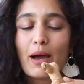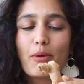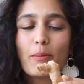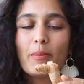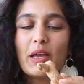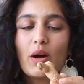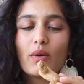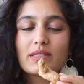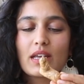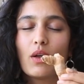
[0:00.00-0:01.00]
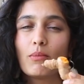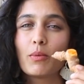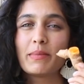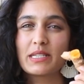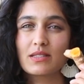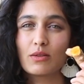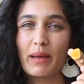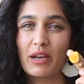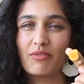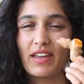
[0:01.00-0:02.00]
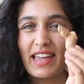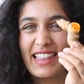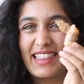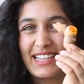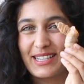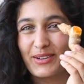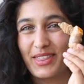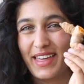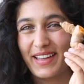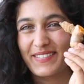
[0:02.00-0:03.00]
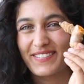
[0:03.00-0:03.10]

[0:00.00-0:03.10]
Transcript: probably holds a lot more medicinal benefit in this little thing.